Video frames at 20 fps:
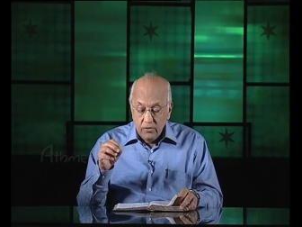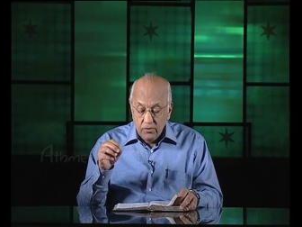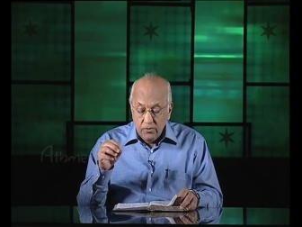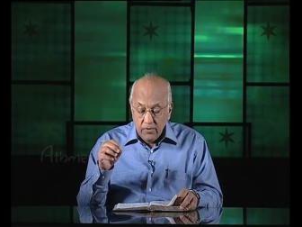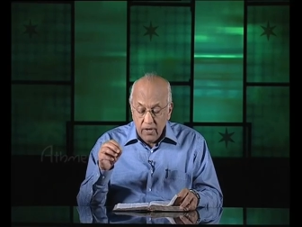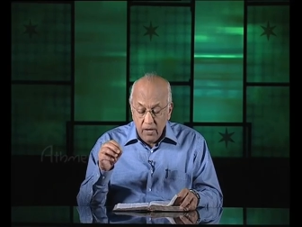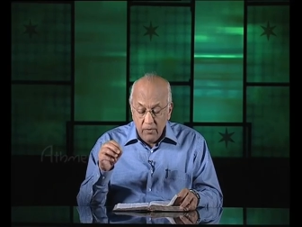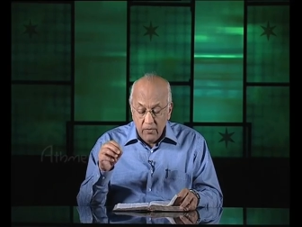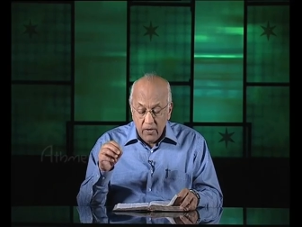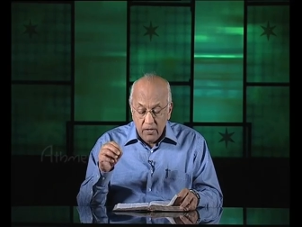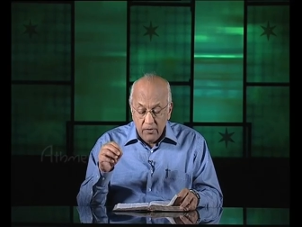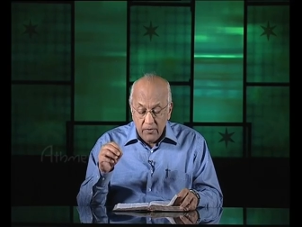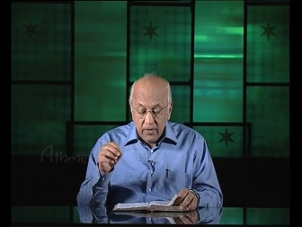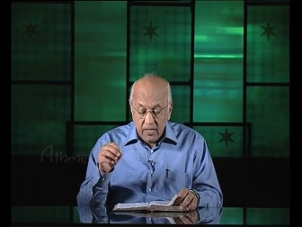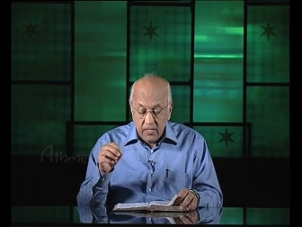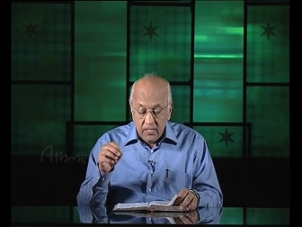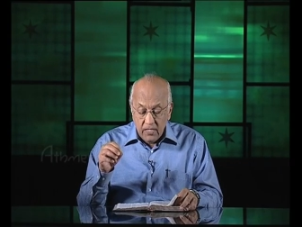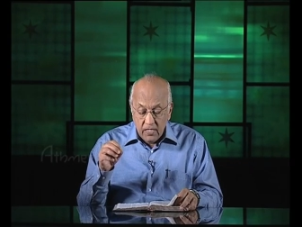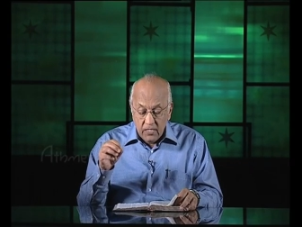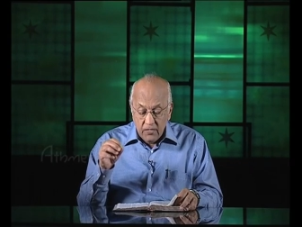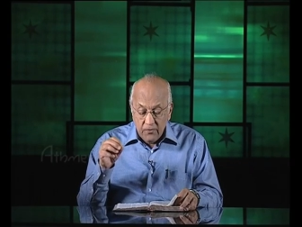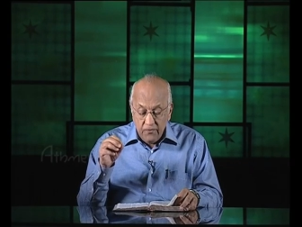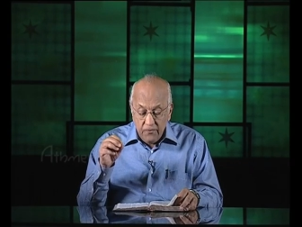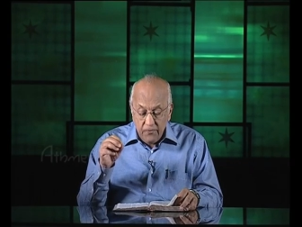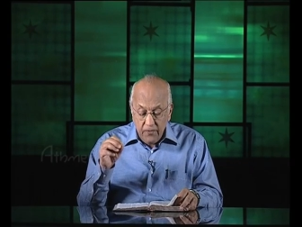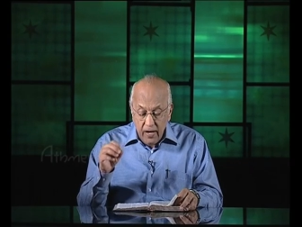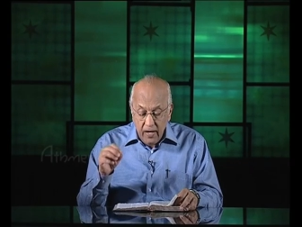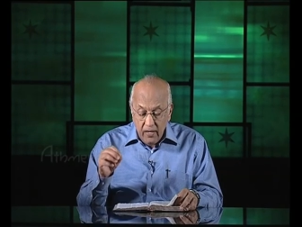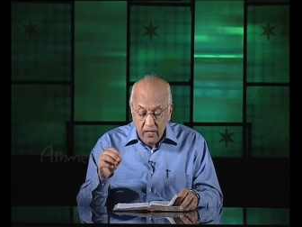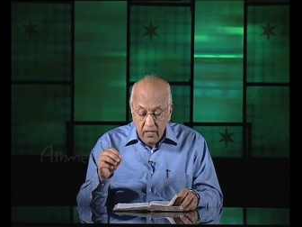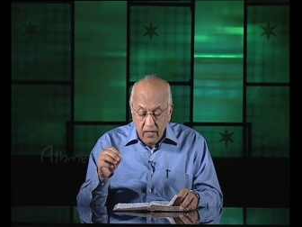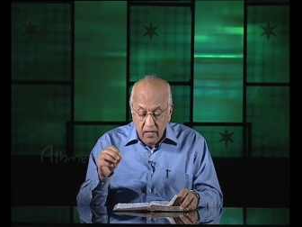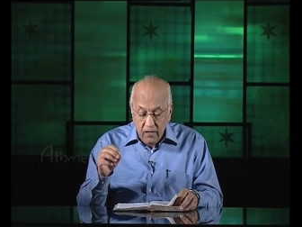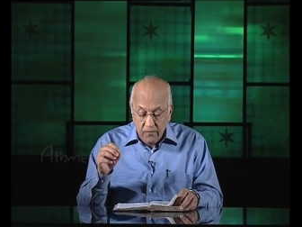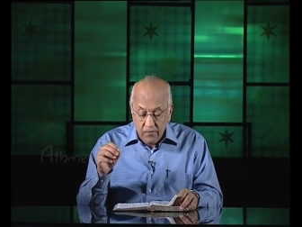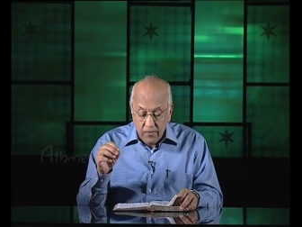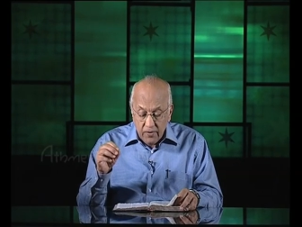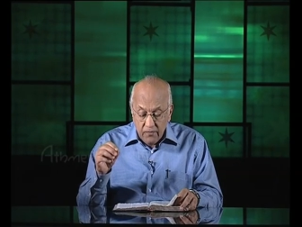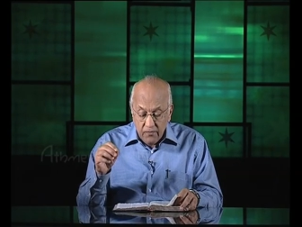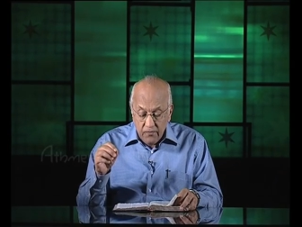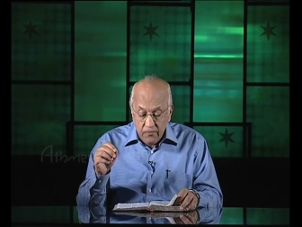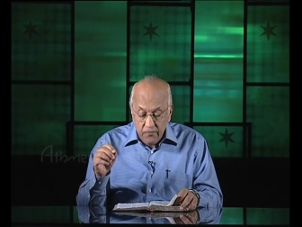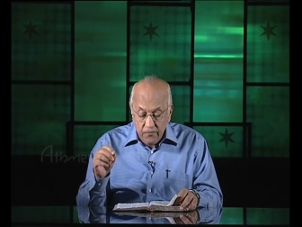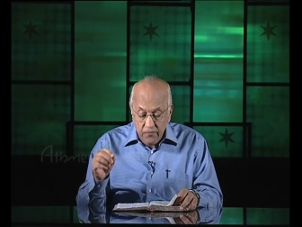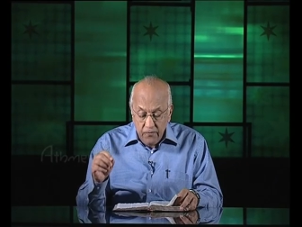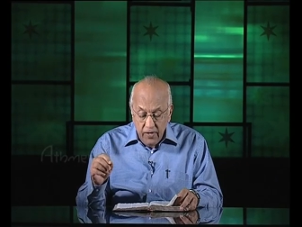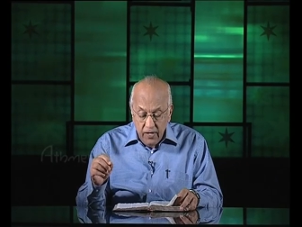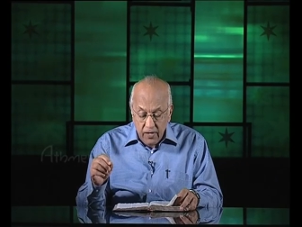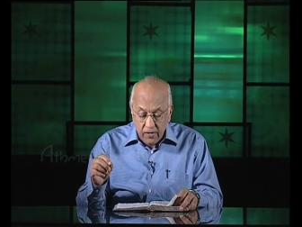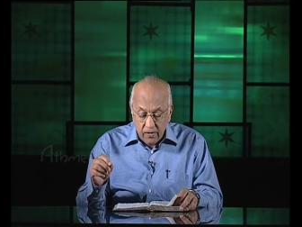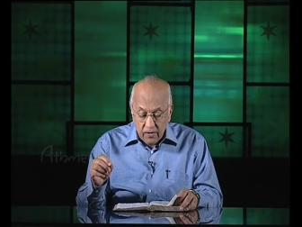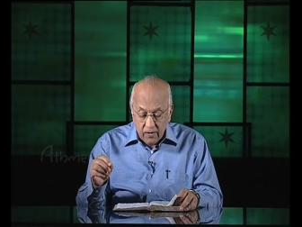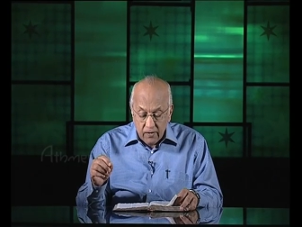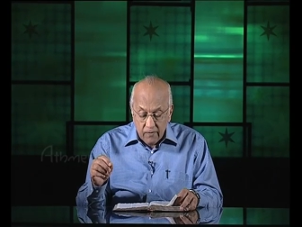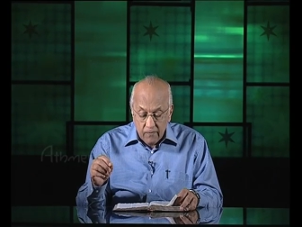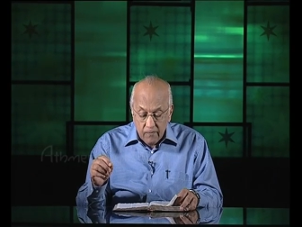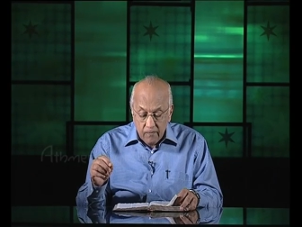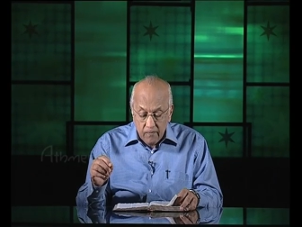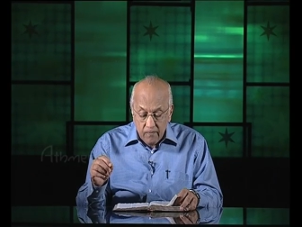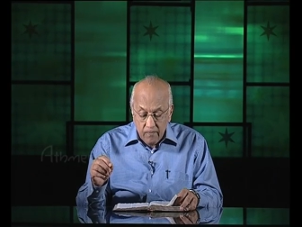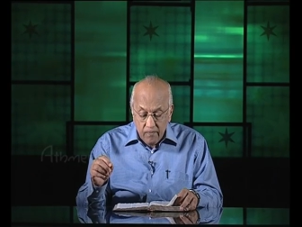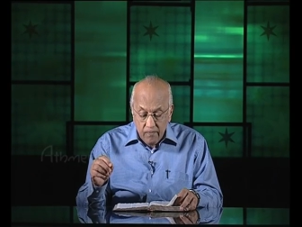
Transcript: Luke 21, 26, fainting from fear